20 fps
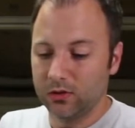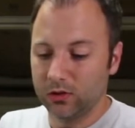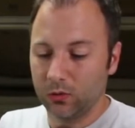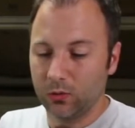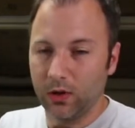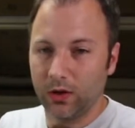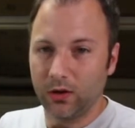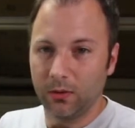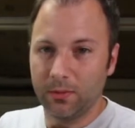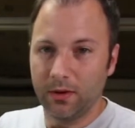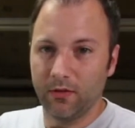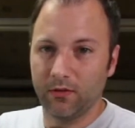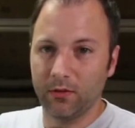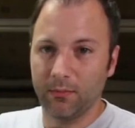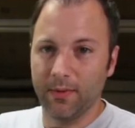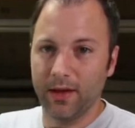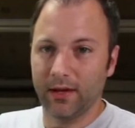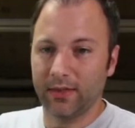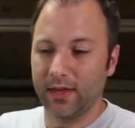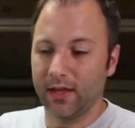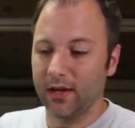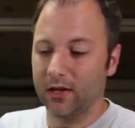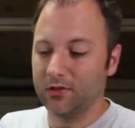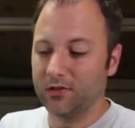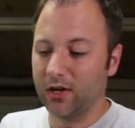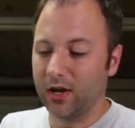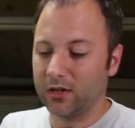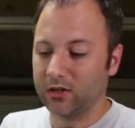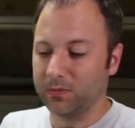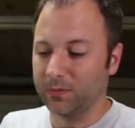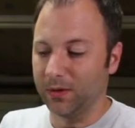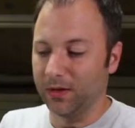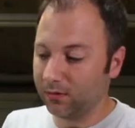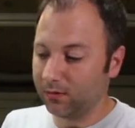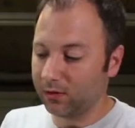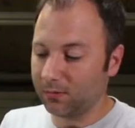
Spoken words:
to quickly be able to make that adjustment.